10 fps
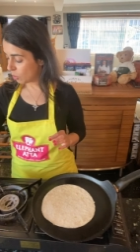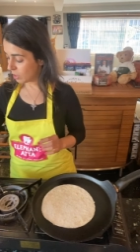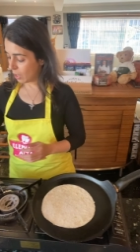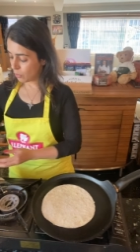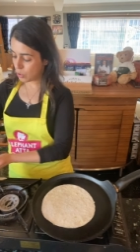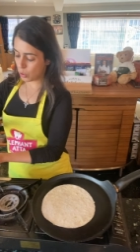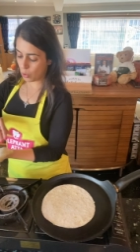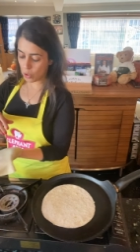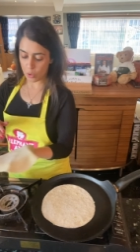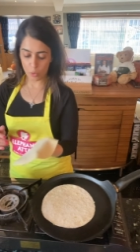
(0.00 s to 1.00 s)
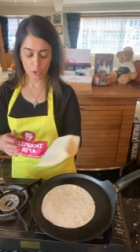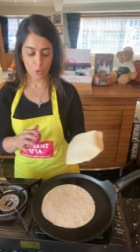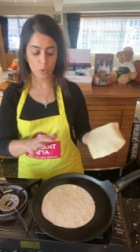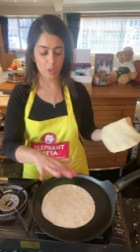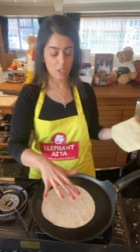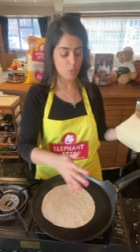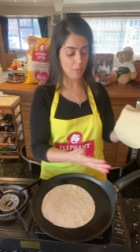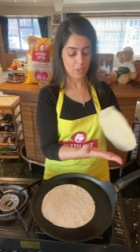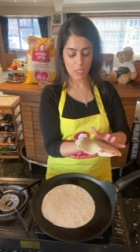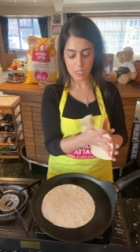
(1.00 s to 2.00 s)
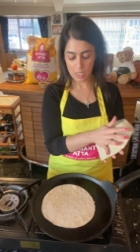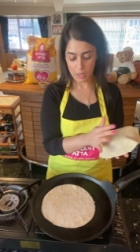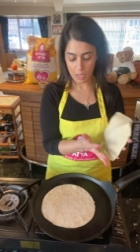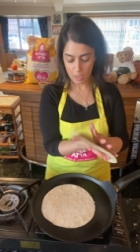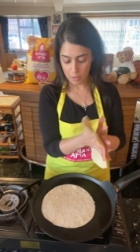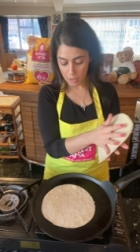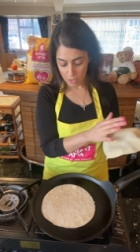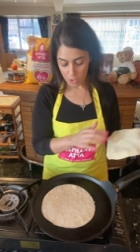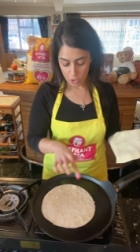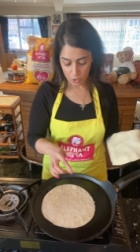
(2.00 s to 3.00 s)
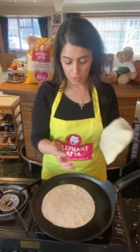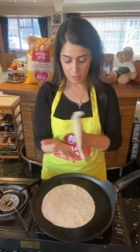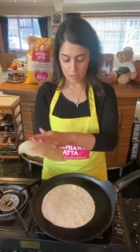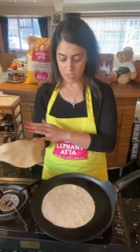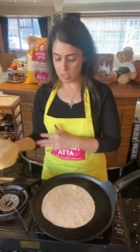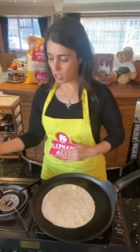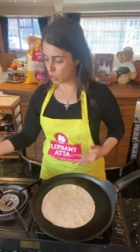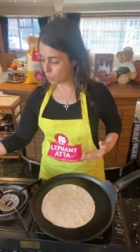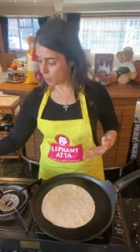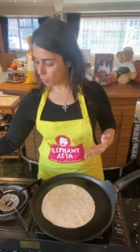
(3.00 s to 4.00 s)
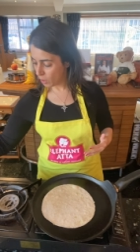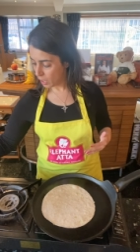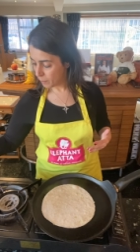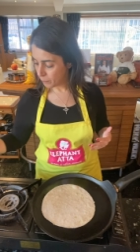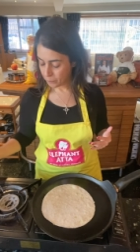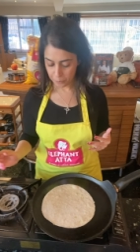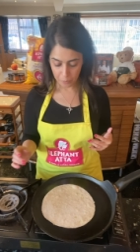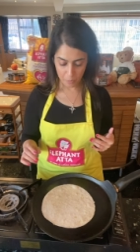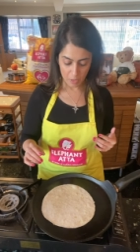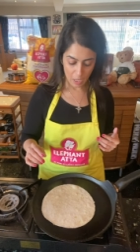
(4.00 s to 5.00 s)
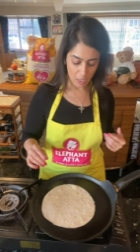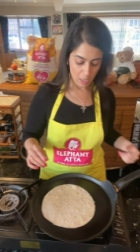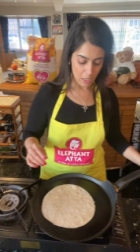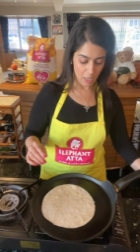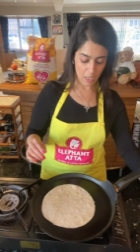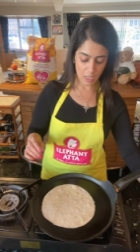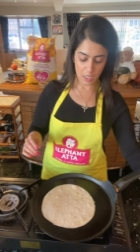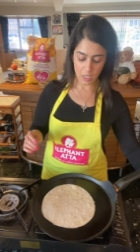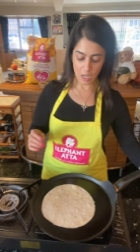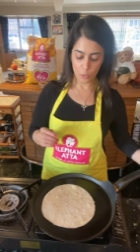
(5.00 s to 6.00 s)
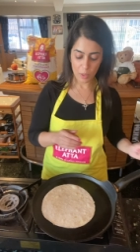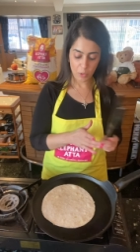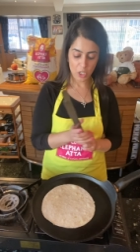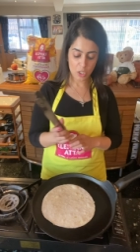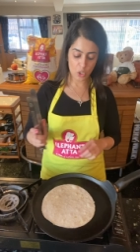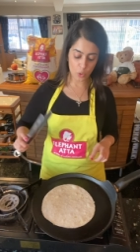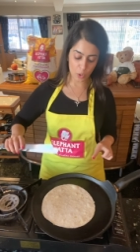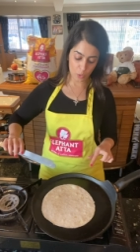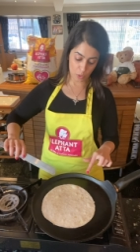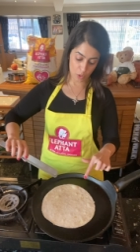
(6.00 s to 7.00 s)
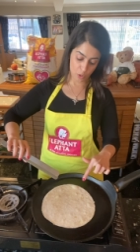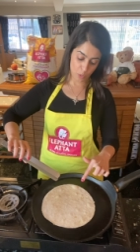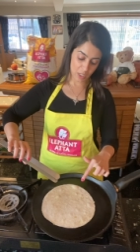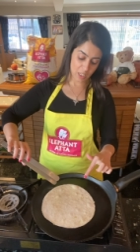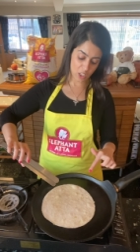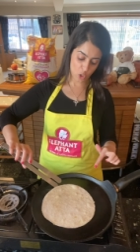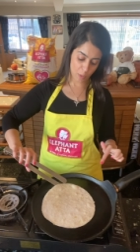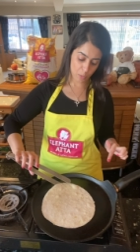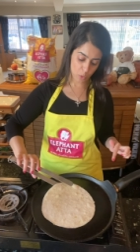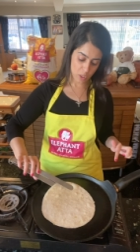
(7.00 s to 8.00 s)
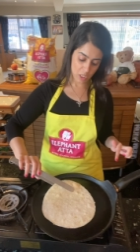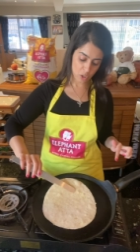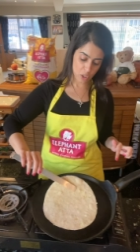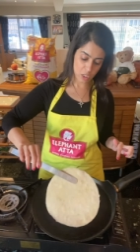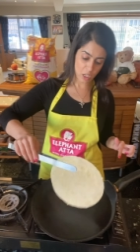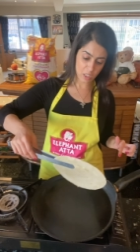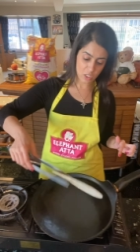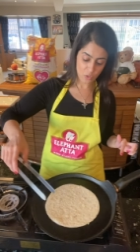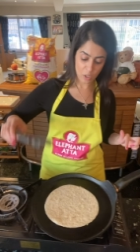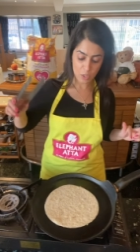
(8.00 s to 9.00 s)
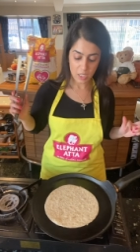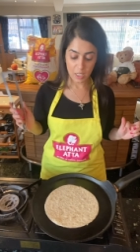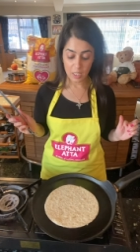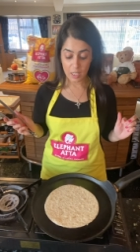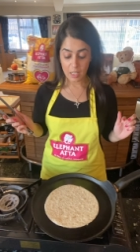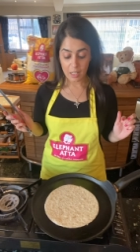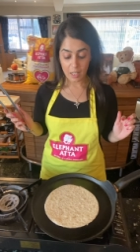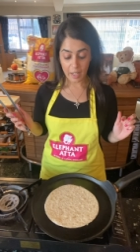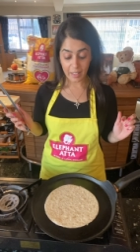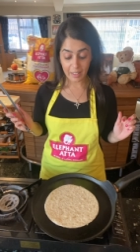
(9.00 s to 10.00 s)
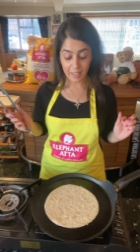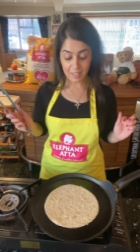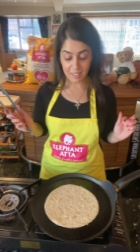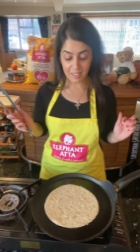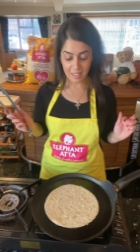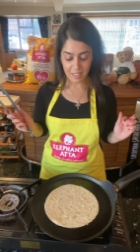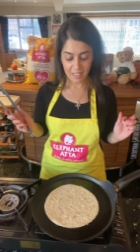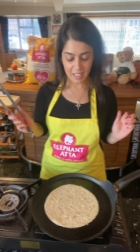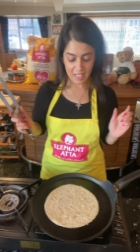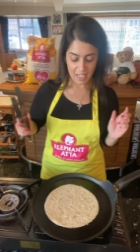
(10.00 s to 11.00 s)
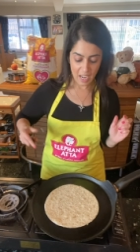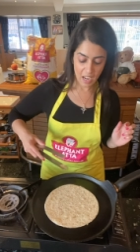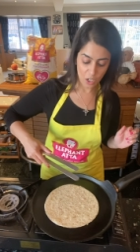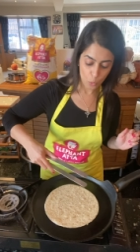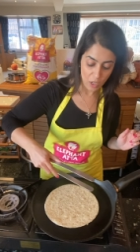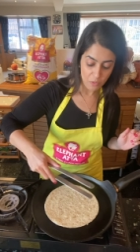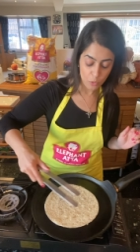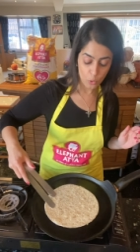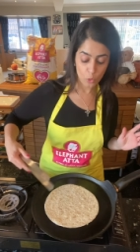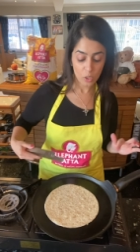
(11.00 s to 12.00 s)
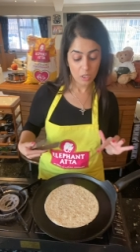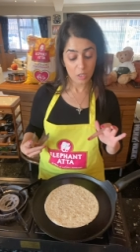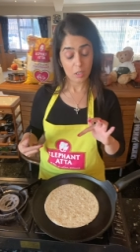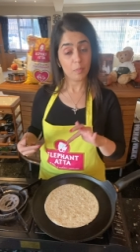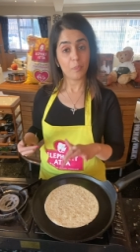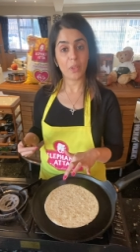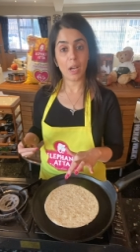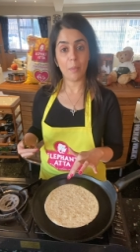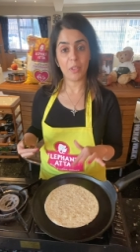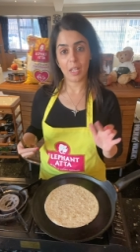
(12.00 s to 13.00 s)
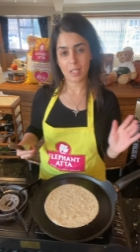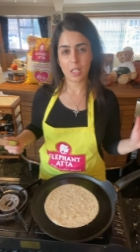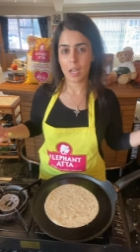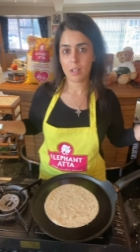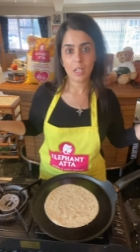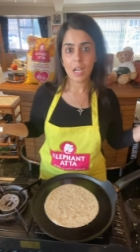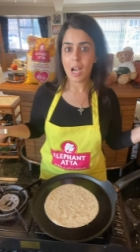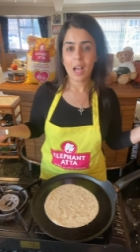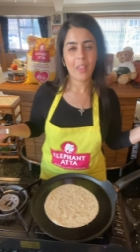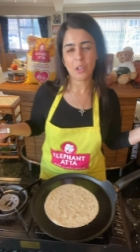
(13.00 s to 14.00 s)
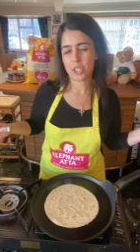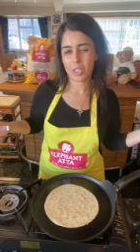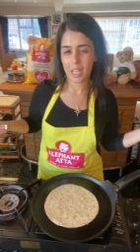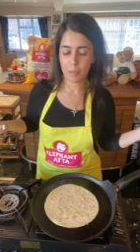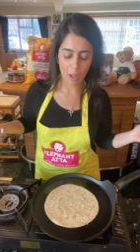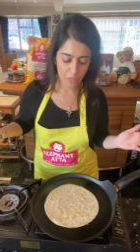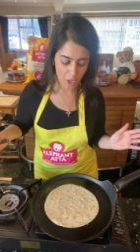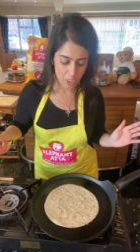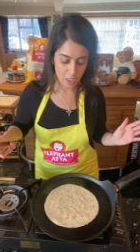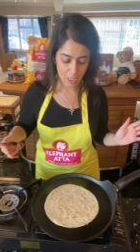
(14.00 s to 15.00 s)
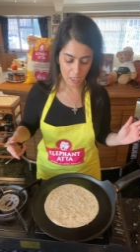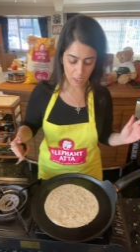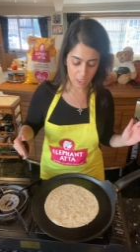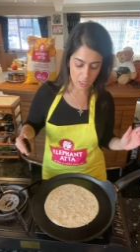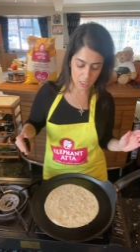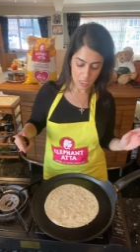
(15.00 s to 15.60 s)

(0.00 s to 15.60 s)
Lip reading: out 2, so we'll do this one first, and then, oh look, it's starting to bubble there. And now what I'm going to do, when I see those bubbles, is just turn this around like this, and wait for the other side. That should take about 30 seconds